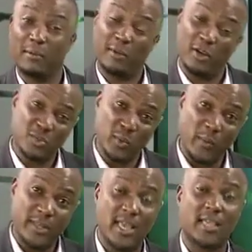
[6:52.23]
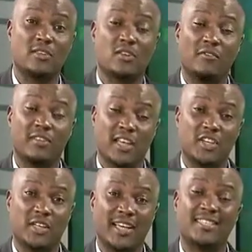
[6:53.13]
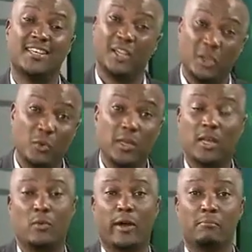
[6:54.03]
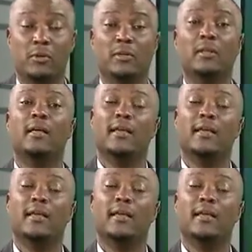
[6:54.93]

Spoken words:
But because where we're taking this conversation next, you need Red Bull.